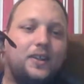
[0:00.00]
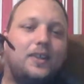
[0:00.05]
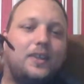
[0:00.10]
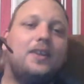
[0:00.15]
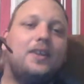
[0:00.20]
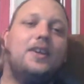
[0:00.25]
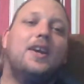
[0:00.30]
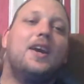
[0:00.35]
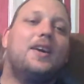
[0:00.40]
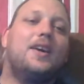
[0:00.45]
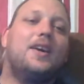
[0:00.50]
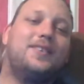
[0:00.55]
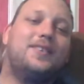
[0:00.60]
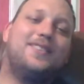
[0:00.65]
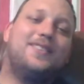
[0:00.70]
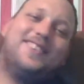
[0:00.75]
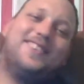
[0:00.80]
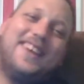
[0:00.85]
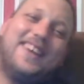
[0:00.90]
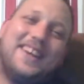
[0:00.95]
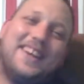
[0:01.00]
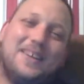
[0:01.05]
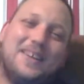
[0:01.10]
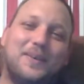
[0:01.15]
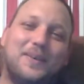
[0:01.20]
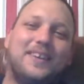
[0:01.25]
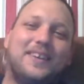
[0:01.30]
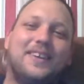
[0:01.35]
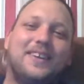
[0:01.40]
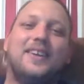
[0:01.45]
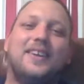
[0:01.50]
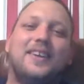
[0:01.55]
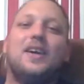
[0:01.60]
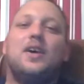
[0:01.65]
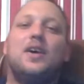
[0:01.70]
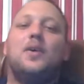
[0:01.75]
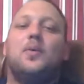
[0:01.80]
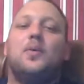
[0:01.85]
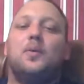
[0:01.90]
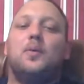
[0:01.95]
Yeah. Anyway,
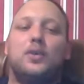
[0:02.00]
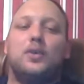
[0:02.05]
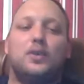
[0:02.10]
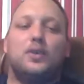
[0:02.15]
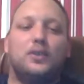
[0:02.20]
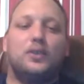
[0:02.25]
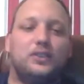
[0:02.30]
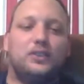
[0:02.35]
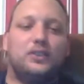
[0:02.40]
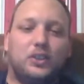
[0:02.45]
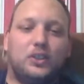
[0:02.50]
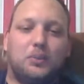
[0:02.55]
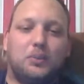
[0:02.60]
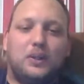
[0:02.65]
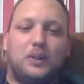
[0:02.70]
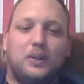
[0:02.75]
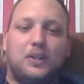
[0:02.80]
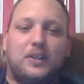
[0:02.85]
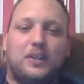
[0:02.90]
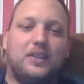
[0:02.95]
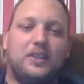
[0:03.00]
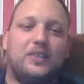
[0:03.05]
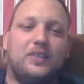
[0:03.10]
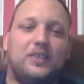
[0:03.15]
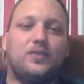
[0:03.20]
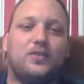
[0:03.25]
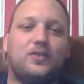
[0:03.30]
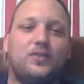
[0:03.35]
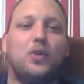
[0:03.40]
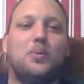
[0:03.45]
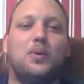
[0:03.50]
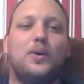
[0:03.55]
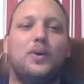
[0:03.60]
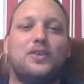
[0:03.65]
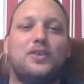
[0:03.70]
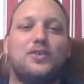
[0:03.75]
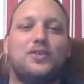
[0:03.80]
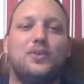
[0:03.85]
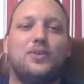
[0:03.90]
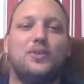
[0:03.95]
we'll jump into these Chrome
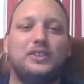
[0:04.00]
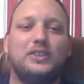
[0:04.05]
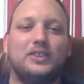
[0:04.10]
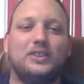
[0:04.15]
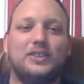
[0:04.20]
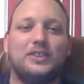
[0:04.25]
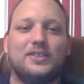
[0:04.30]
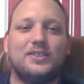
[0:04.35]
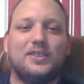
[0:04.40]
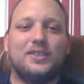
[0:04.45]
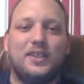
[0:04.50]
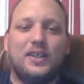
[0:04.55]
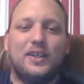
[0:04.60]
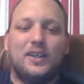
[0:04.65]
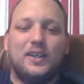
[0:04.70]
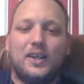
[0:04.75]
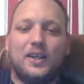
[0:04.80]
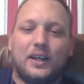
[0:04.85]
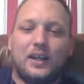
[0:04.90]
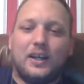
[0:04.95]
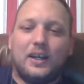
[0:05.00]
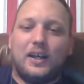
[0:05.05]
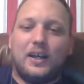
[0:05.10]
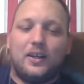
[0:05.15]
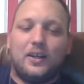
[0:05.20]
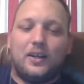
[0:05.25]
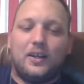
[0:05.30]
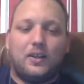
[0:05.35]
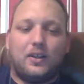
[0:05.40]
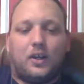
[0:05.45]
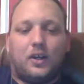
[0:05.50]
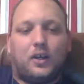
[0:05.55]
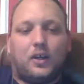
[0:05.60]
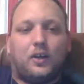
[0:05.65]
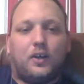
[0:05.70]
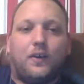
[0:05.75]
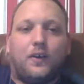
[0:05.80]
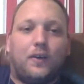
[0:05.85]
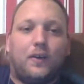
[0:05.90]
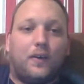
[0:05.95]
OS questions. I got
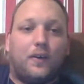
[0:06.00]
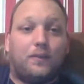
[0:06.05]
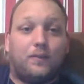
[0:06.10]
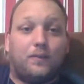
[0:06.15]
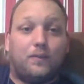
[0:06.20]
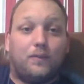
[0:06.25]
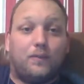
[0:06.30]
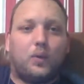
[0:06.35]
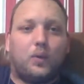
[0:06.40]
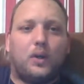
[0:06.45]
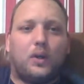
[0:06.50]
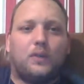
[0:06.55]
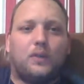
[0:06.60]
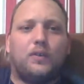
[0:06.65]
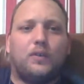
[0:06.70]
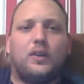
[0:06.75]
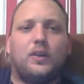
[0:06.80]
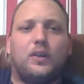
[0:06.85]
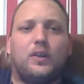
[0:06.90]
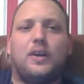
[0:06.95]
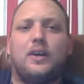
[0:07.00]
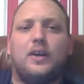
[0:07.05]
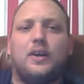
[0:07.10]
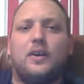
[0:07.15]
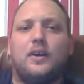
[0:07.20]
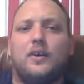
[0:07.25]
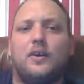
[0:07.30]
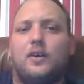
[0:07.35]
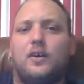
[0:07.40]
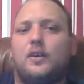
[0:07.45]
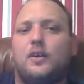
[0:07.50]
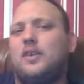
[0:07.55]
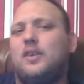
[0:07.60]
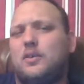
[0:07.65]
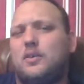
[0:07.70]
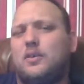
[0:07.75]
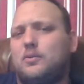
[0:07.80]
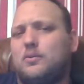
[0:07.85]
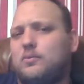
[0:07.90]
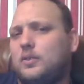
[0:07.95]
quite a few today.
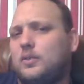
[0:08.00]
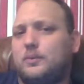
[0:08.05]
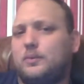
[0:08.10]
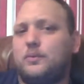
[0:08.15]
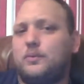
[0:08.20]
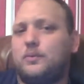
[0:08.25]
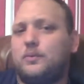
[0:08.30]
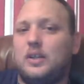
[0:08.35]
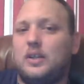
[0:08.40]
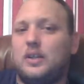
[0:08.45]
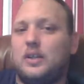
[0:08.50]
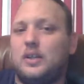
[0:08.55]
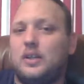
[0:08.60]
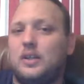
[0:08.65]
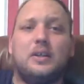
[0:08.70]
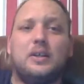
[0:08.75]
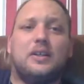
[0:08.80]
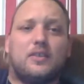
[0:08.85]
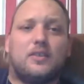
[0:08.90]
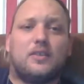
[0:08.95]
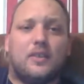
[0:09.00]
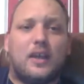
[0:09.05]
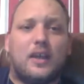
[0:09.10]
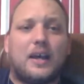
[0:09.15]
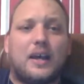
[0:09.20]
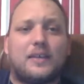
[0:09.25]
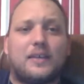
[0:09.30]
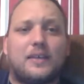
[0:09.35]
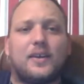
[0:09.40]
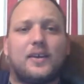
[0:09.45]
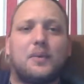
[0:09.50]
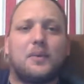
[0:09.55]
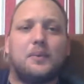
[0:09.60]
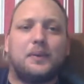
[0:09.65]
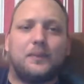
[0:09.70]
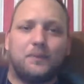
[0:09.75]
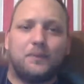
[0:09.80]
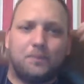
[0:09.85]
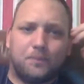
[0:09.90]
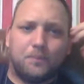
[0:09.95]
Not as many as last time
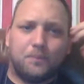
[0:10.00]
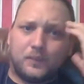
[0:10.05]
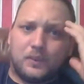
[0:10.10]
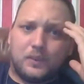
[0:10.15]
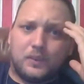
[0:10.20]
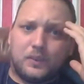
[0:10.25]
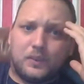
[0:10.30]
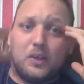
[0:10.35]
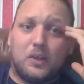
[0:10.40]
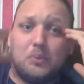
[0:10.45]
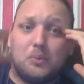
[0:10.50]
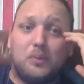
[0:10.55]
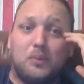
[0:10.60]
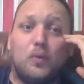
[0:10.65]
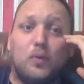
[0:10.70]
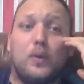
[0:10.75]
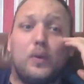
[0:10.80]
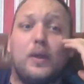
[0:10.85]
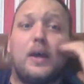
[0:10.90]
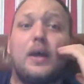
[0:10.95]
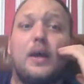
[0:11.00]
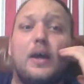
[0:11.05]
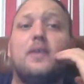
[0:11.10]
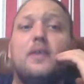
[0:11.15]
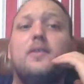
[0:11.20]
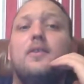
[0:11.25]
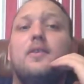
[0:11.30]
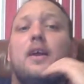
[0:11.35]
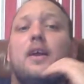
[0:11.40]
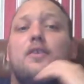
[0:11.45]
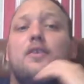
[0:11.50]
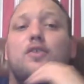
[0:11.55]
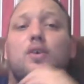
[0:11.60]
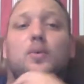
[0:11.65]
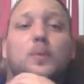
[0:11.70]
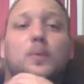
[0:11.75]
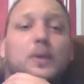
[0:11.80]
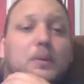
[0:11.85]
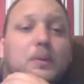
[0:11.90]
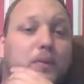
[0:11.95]
and time before that. I took a
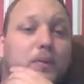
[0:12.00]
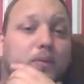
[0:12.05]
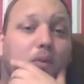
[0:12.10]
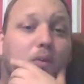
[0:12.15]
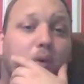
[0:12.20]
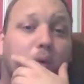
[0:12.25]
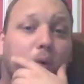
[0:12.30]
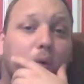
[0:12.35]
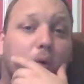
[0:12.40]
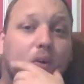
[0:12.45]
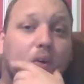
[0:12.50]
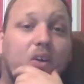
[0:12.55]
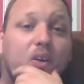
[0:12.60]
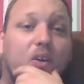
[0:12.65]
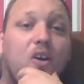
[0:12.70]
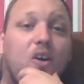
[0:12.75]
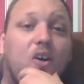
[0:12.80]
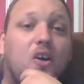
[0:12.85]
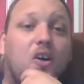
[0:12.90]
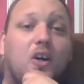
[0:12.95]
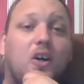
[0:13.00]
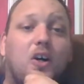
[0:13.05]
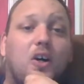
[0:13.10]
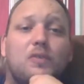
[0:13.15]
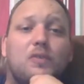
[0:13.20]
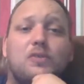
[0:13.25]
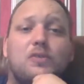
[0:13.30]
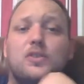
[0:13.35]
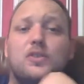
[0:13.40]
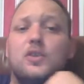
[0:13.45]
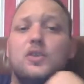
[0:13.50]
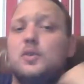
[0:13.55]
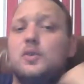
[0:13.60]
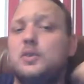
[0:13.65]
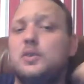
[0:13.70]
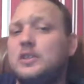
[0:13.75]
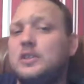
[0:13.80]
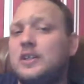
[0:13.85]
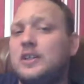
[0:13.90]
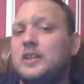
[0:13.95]
week before off, so
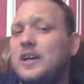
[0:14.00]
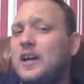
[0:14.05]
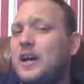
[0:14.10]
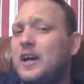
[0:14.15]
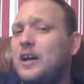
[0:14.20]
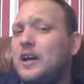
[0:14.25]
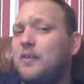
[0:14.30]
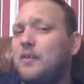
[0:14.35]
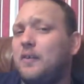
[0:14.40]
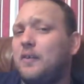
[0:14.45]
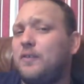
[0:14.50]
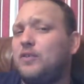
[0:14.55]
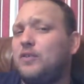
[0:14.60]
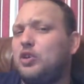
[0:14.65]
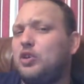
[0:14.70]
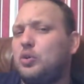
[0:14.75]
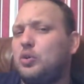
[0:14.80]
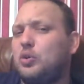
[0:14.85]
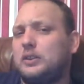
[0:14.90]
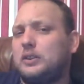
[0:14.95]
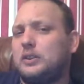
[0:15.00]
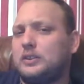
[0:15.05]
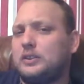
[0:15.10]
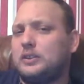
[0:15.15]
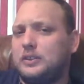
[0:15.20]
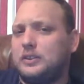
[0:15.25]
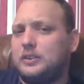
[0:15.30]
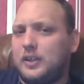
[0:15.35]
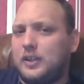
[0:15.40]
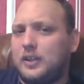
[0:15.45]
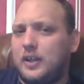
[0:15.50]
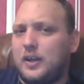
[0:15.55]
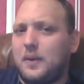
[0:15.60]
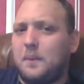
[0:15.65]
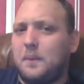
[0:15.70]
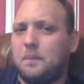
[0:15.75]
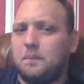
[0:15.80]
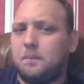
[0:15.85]
I have a few questions today,